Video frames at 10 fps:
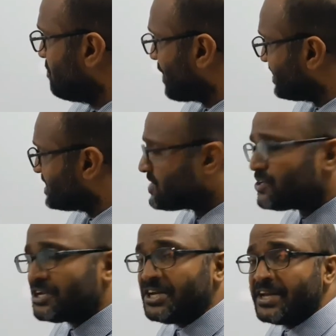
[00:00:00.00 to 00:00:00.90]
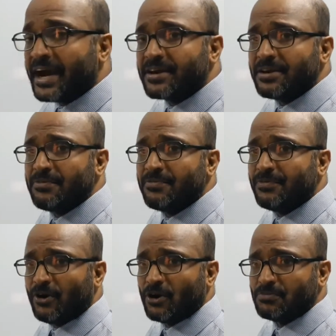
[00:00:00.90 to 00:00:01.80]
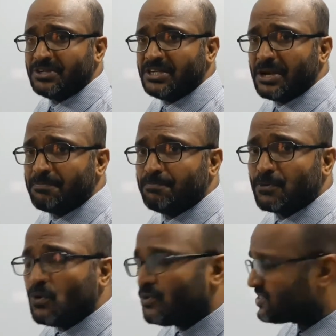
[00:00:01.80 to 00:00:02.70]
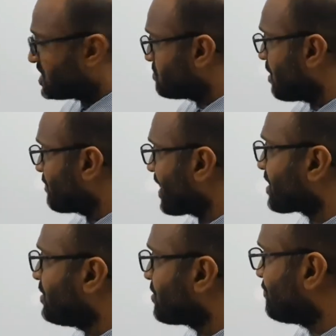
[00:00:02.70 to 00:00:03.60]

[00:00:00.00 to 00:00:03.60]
present in inactive form in a pro sigma factor